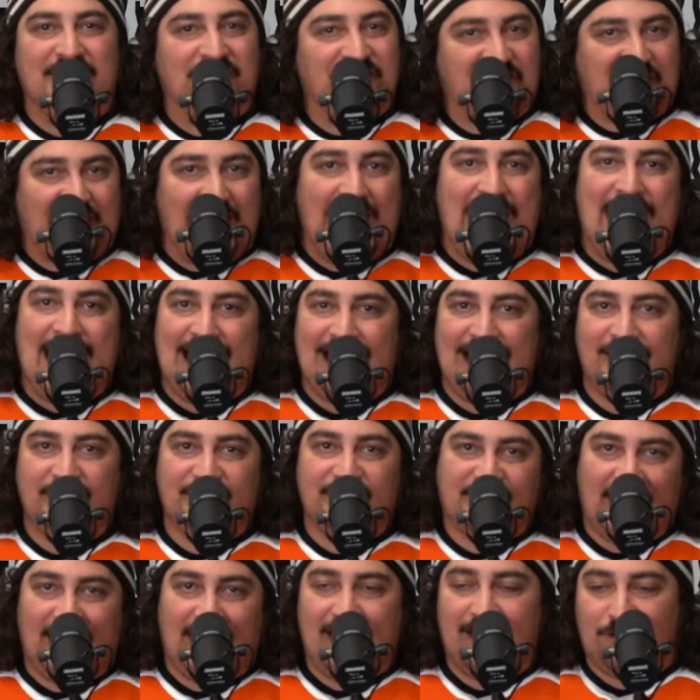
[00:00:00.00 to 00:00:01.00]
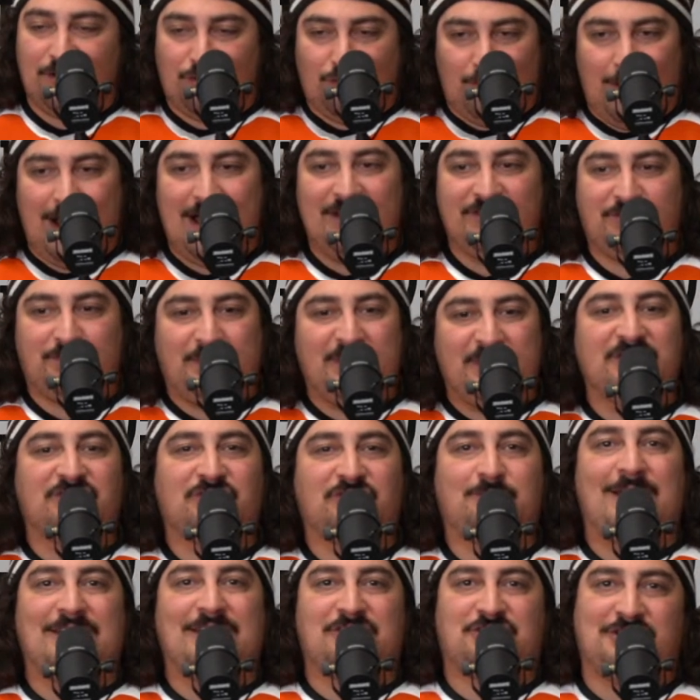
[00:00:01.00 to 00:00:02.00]
guys, and Crosby
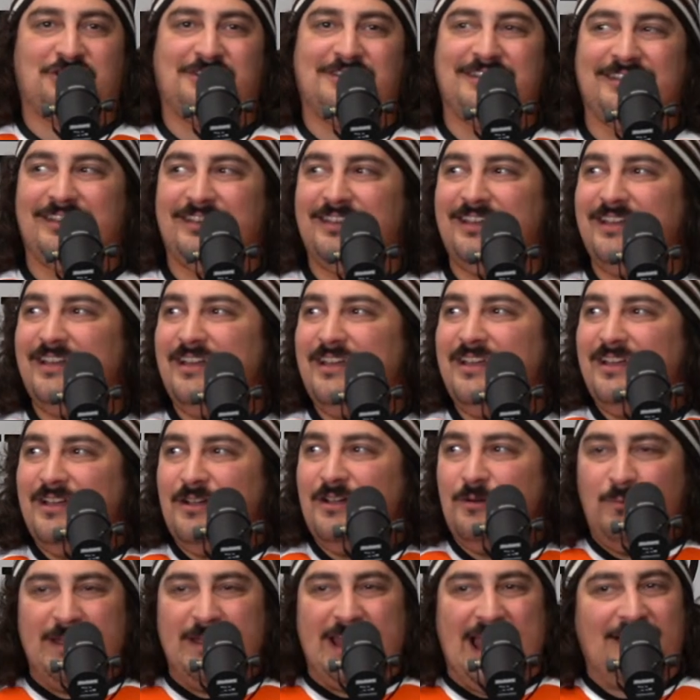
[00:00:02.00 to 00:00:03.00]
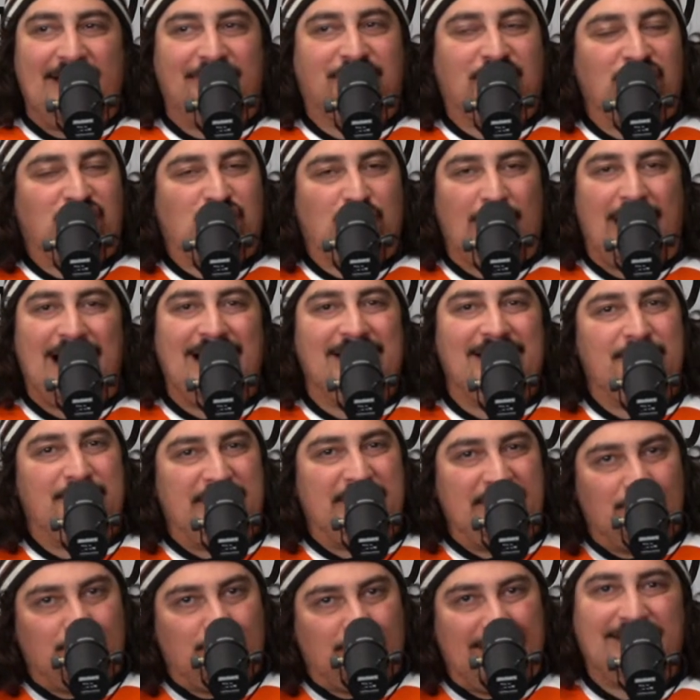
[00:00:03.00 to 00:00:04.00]
especially, we have to try to
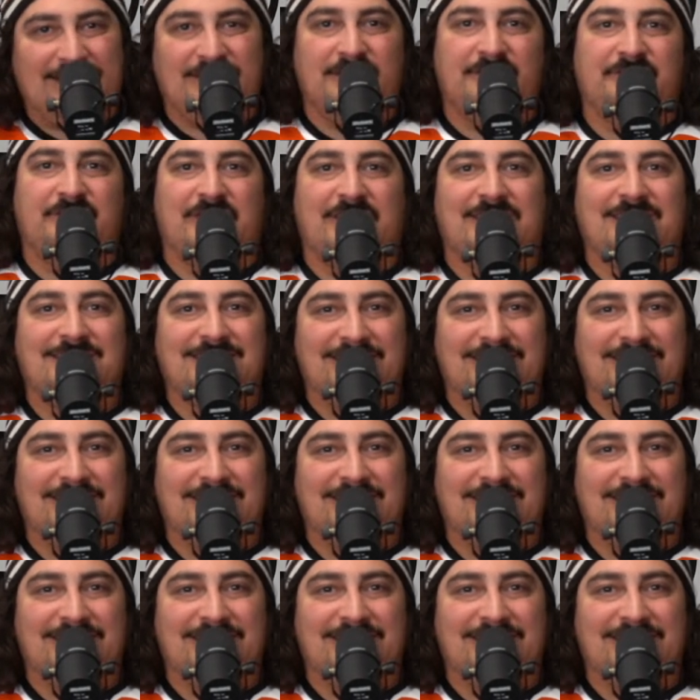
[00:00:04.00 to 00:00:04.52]
be relevant.